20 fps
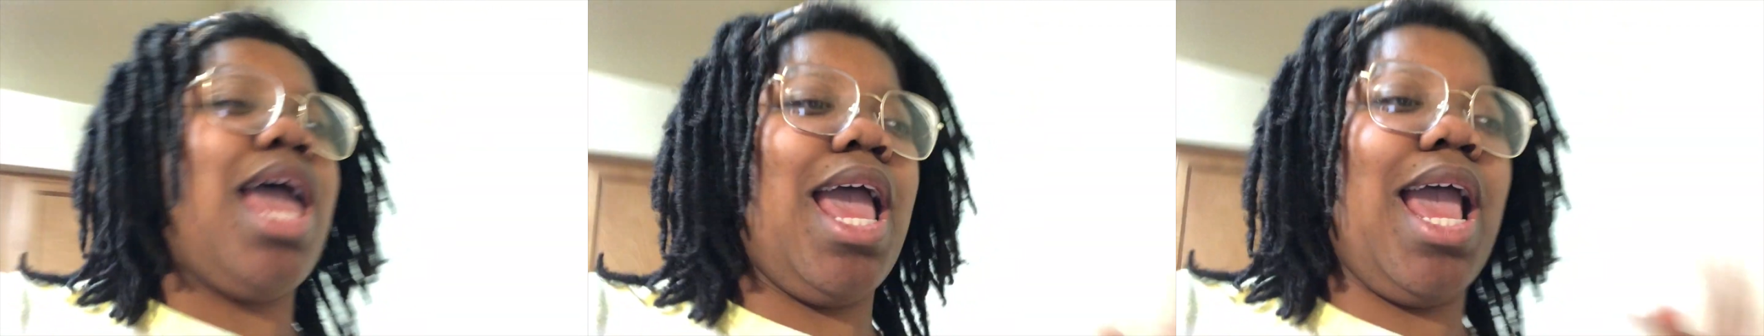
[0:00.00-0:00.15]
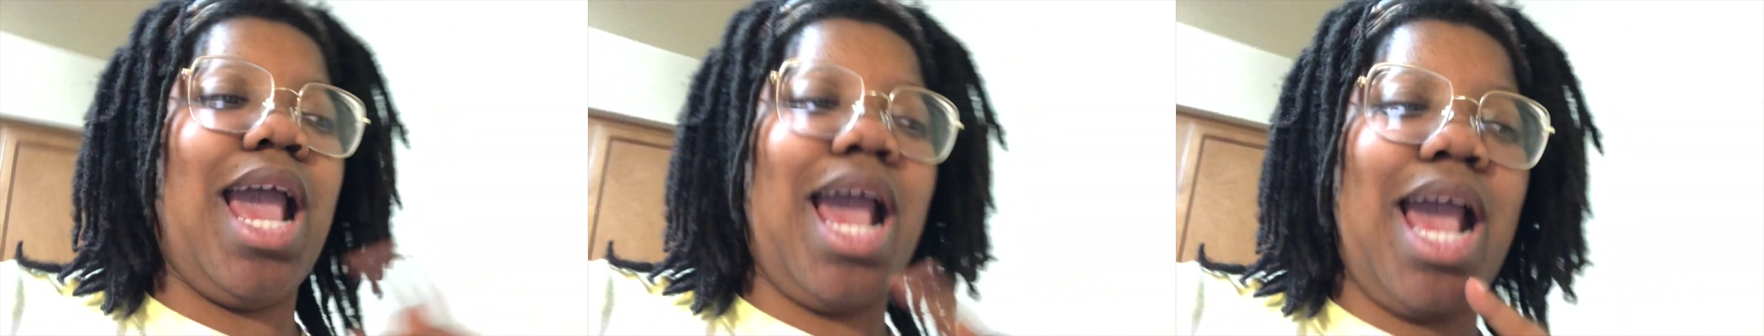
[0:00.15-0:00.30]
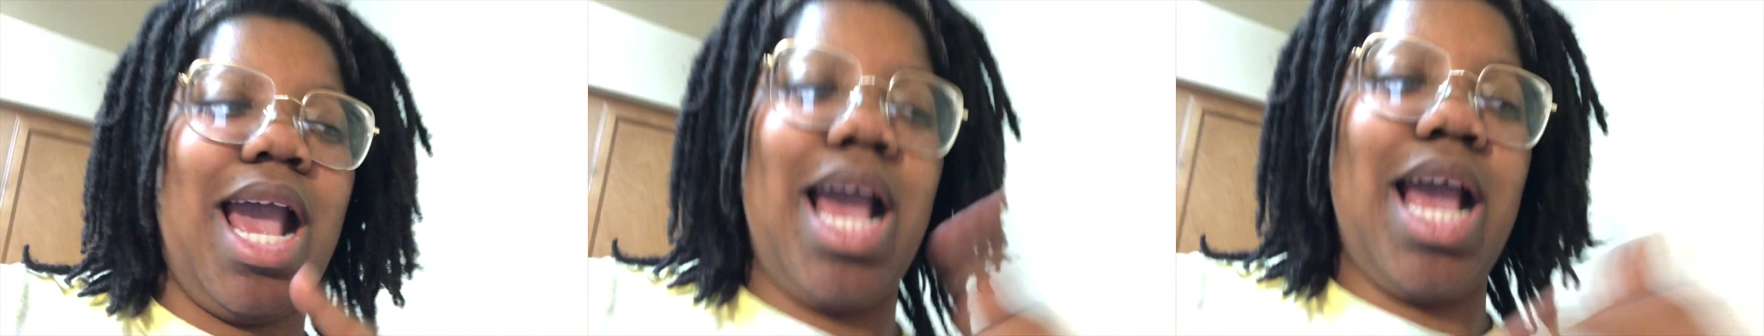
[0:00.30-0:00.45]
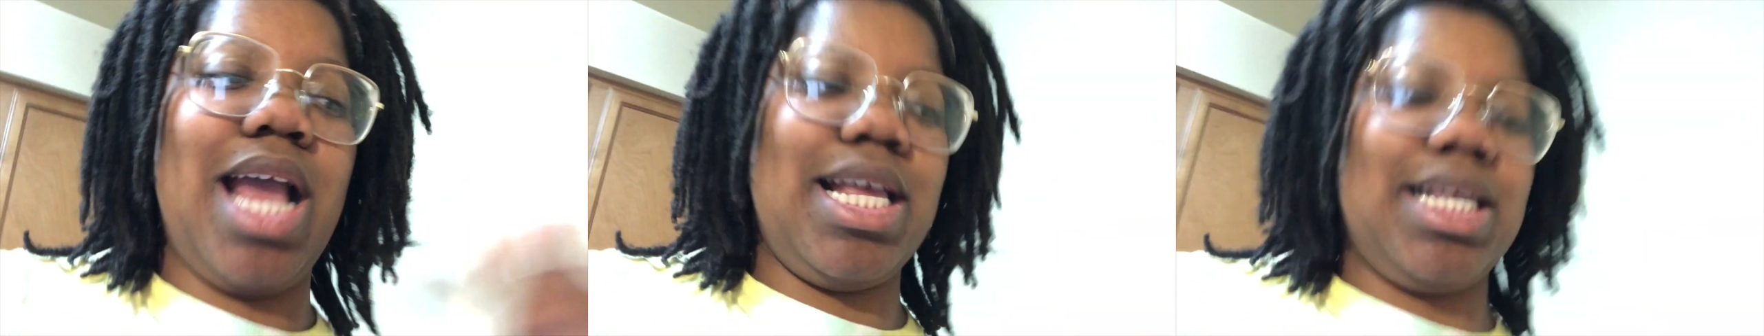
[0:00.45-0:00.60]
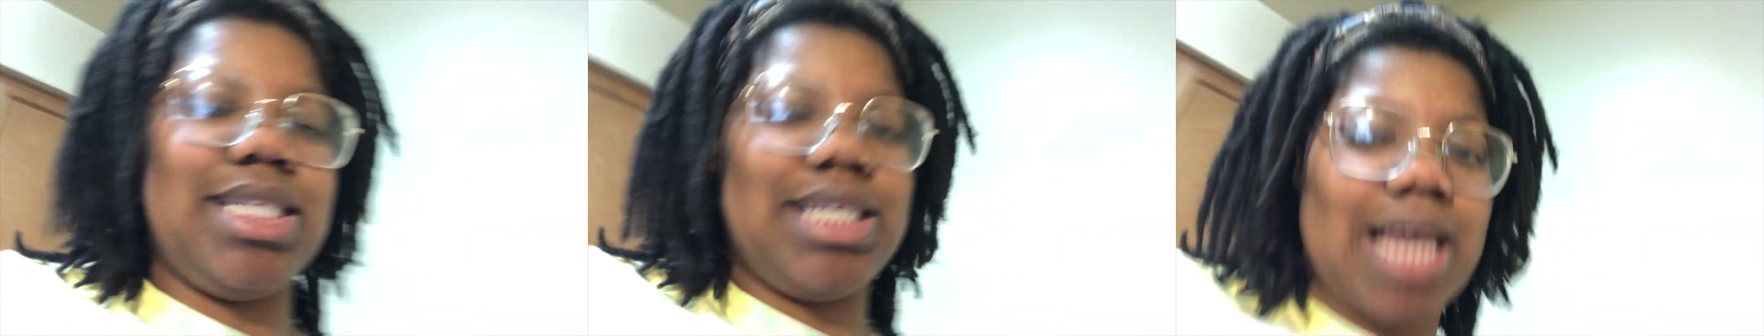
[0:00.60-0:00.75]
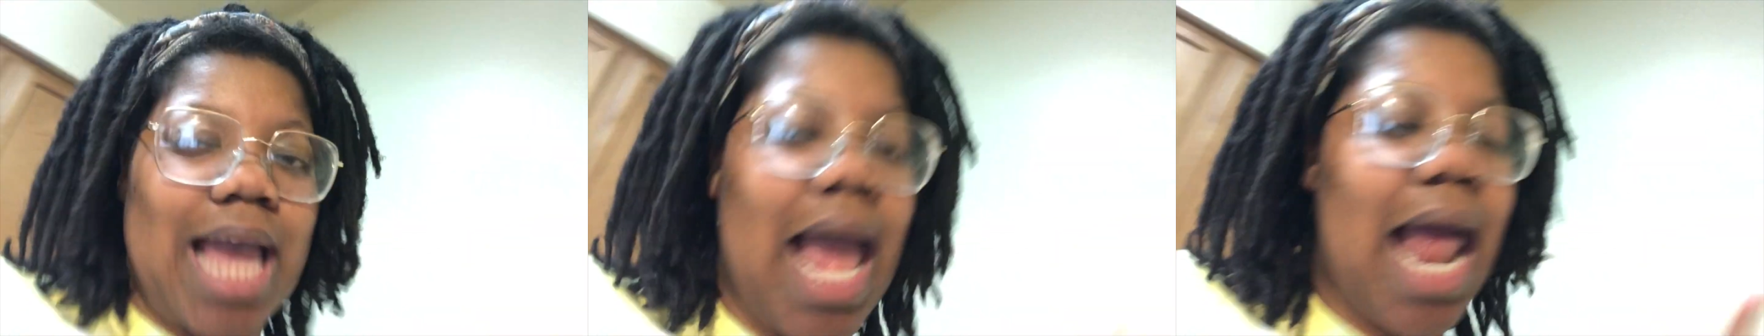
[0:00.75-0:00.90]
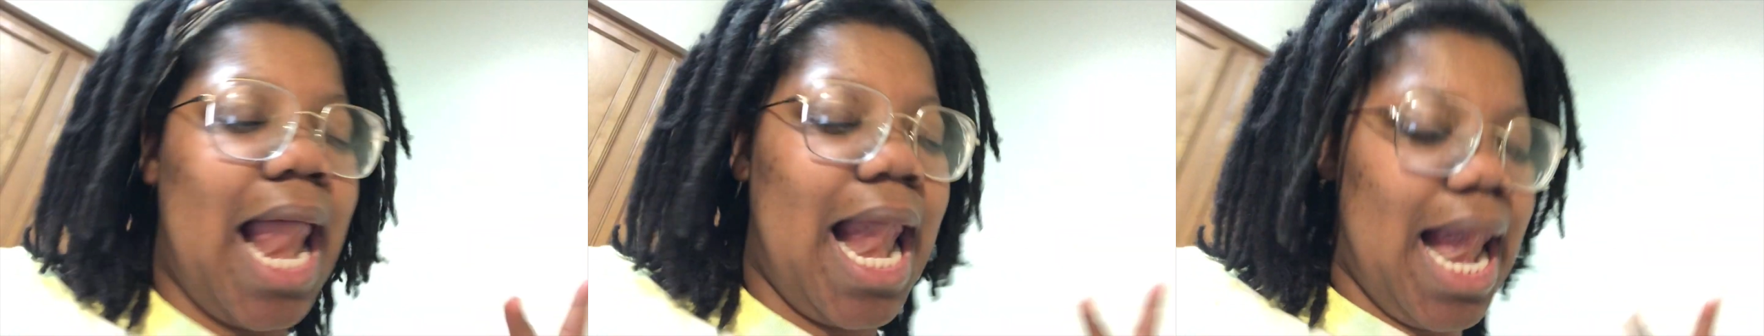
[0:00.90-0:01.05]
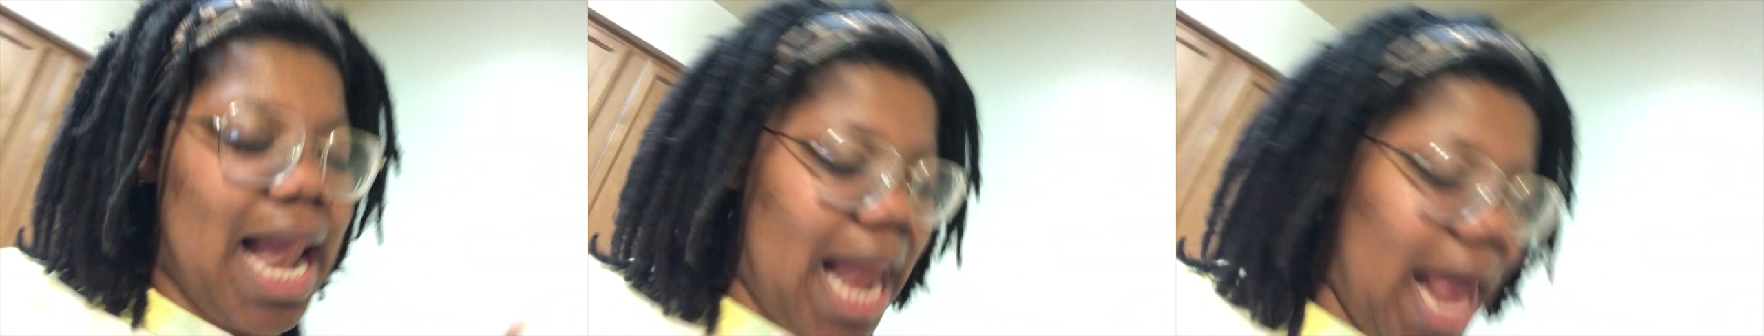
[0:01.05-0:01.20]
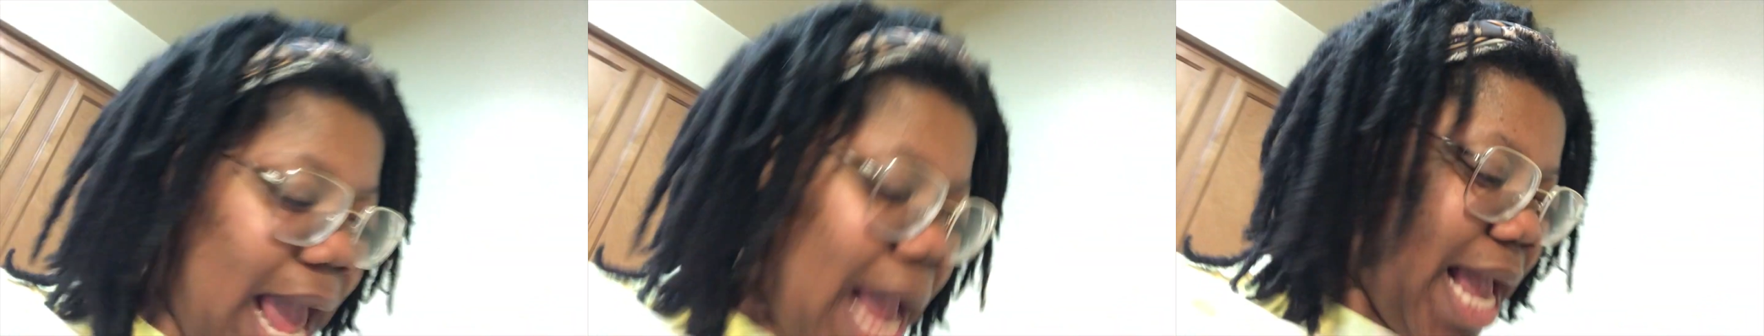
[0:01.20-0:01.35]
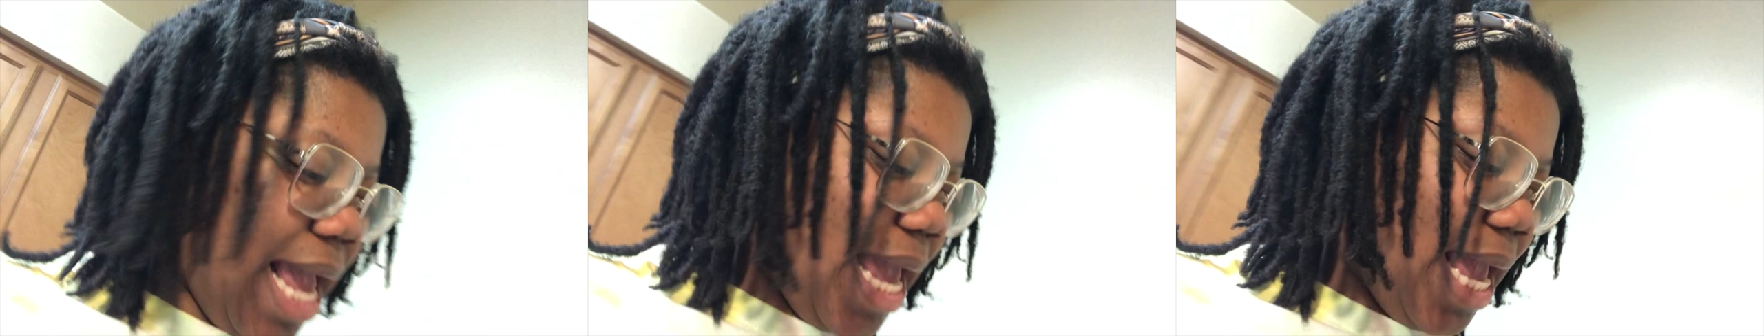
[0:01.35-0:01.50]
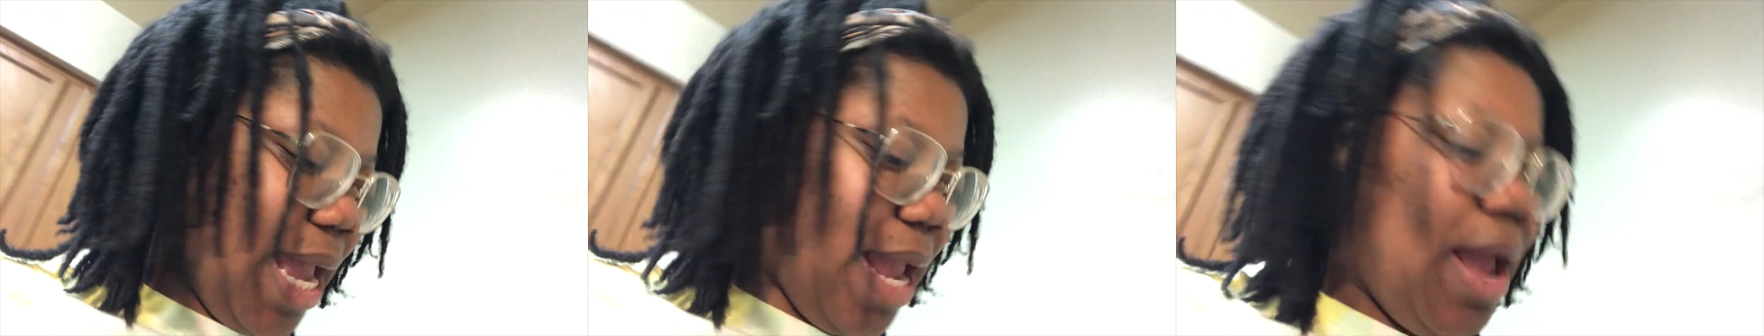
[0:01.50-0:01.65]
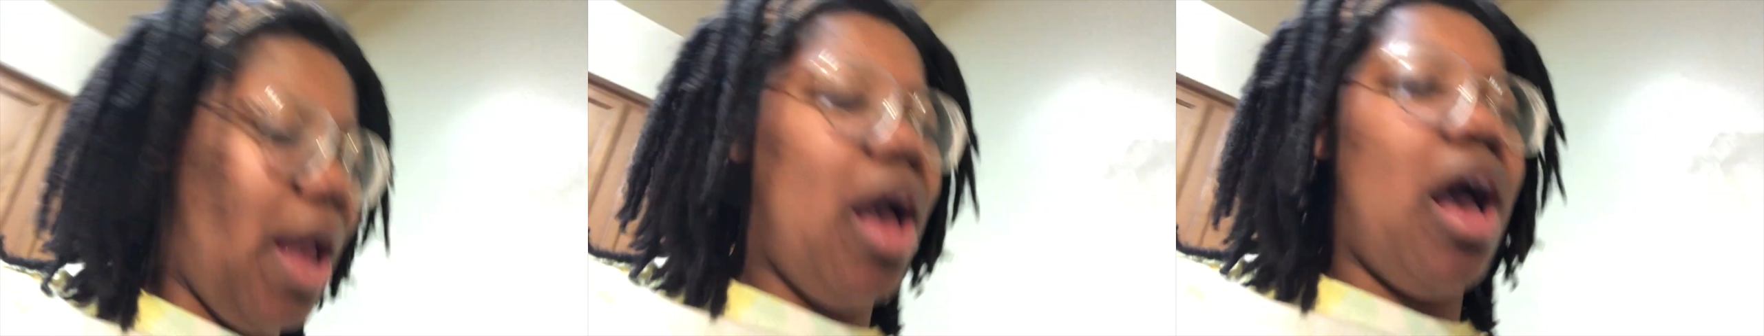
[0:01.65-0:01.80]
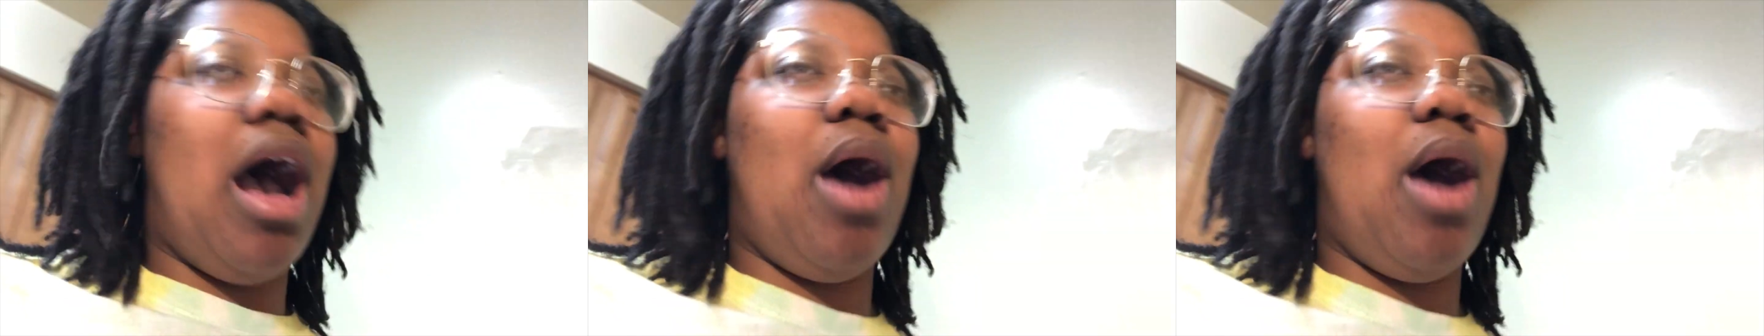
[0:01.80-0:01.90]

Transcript: And see how I like it.